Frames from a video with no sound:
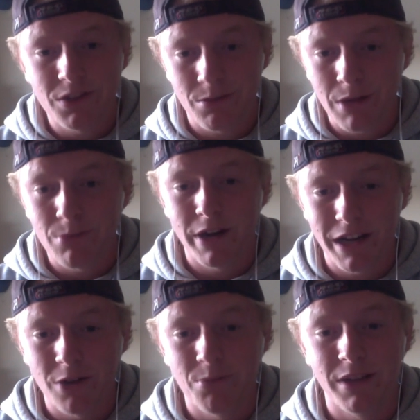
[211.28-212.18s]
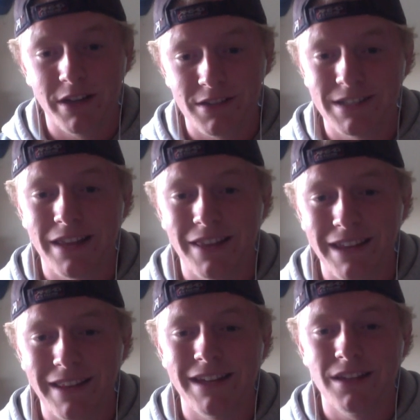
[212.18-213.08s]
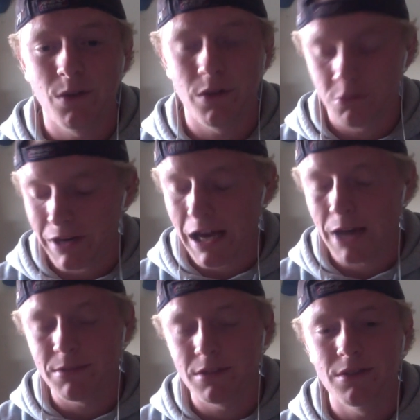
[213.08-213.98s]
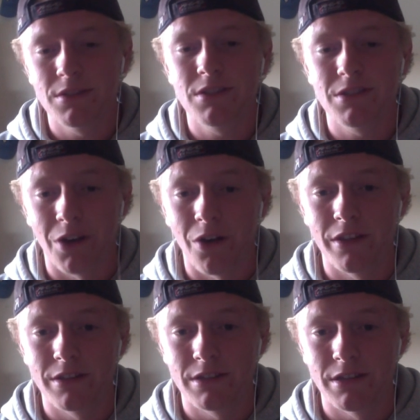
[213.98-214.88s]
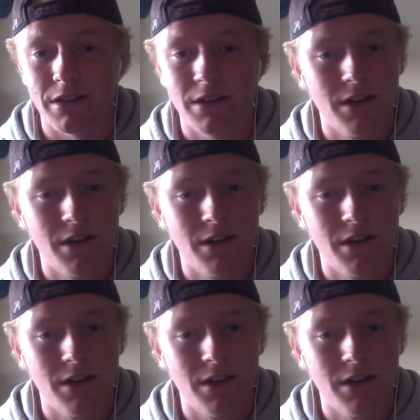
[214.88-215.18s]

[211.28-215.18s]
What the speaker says: on my breakout players because I think that he's going to be an absolute star this year.